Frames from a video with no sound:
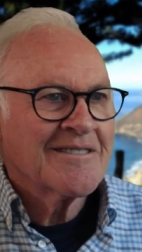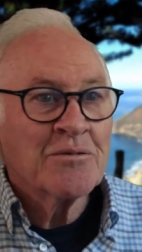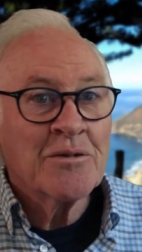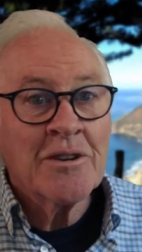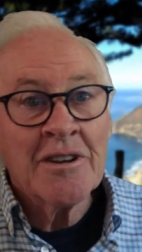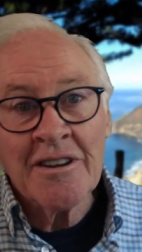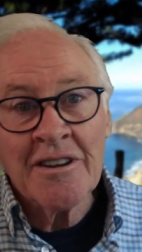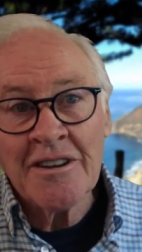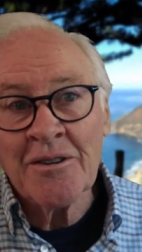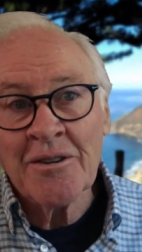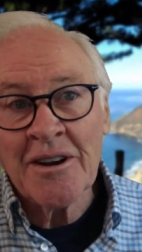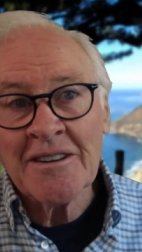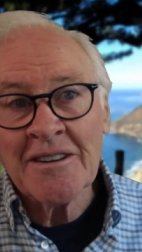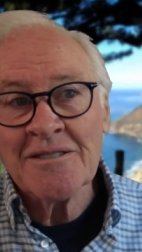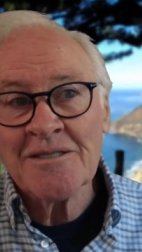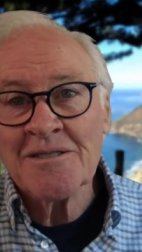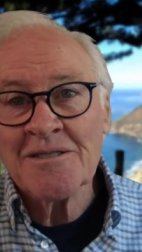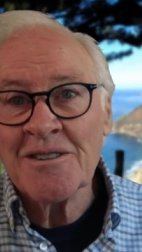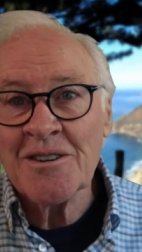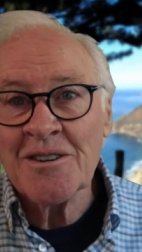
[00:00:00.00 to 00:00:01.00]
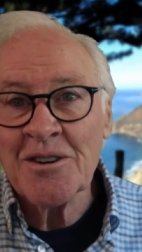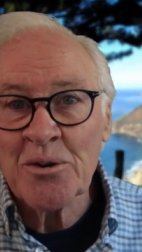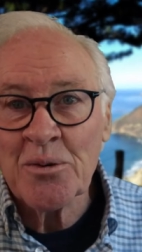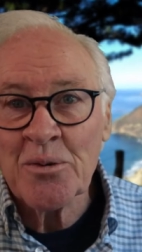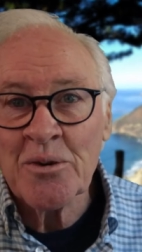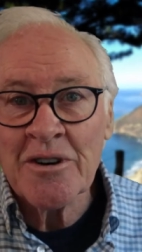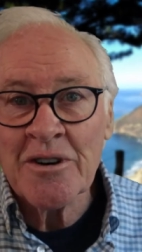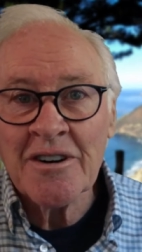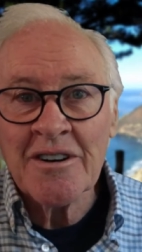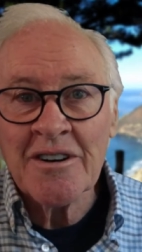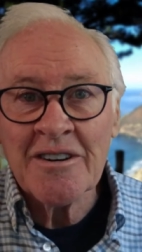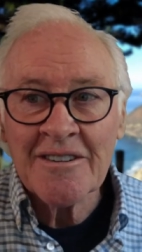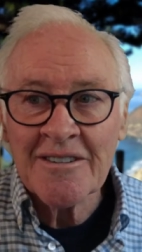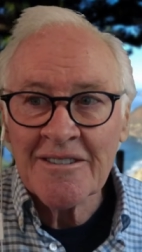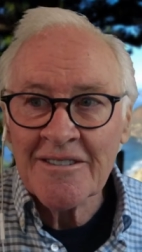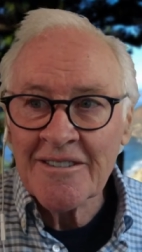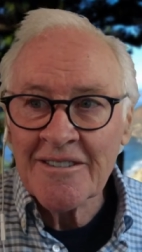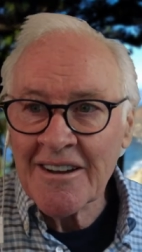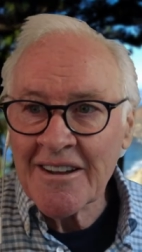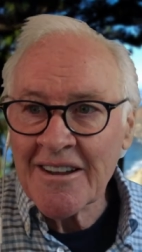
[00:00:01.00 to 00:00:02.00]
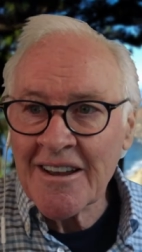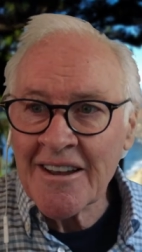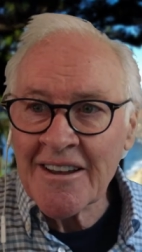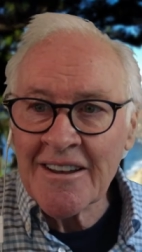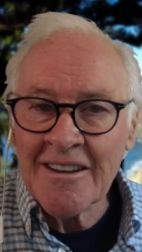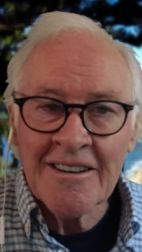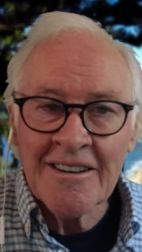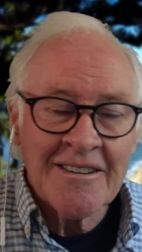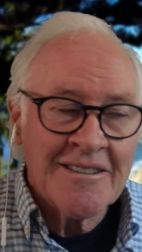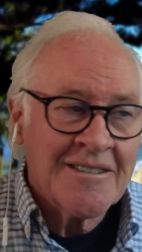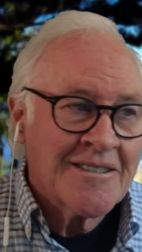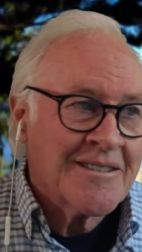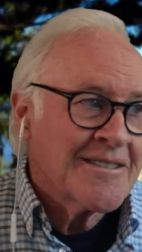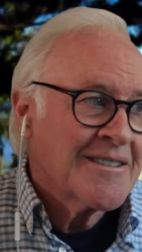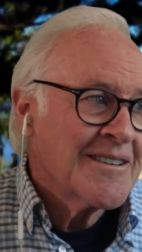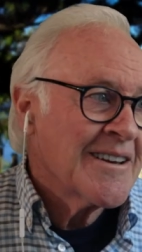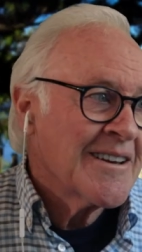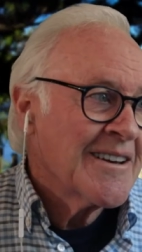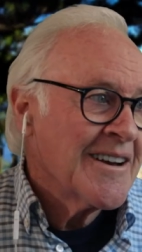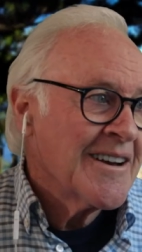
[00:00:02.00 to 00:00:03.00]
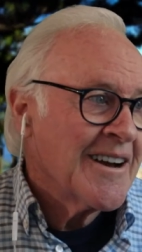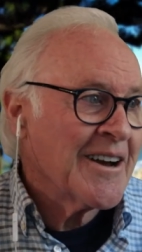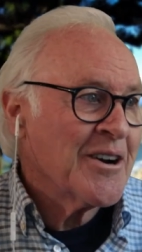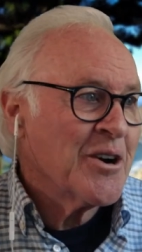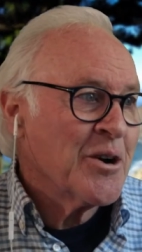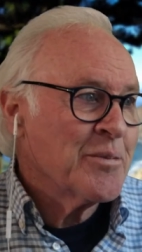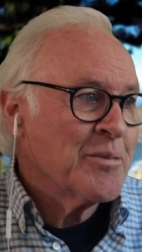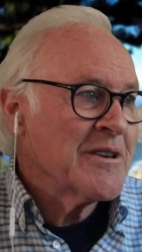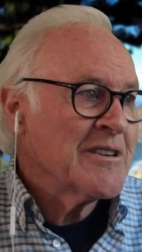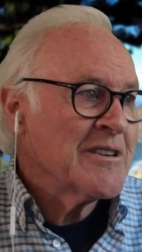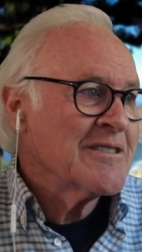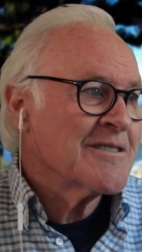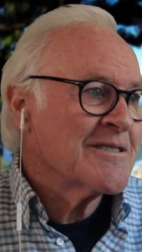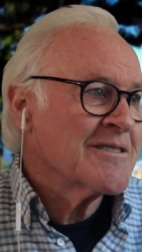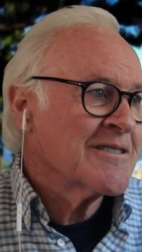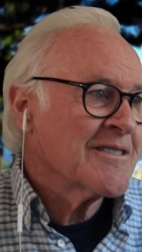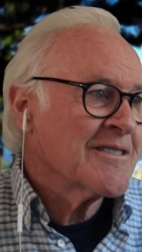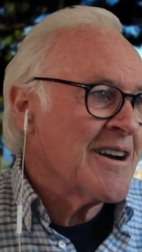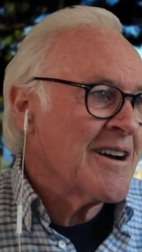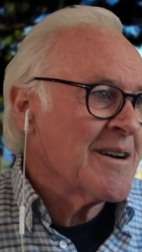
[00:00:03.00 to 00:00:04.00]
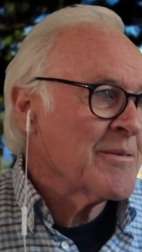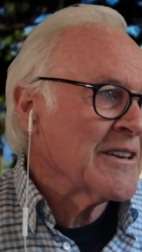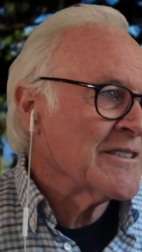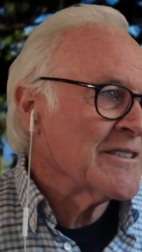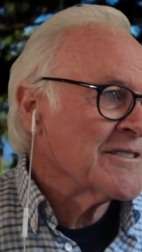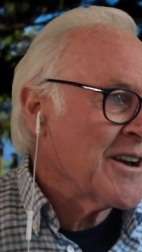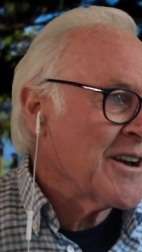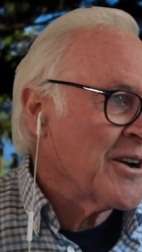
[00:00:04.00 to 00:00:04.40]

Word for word: really great to see your work, and I hope these comments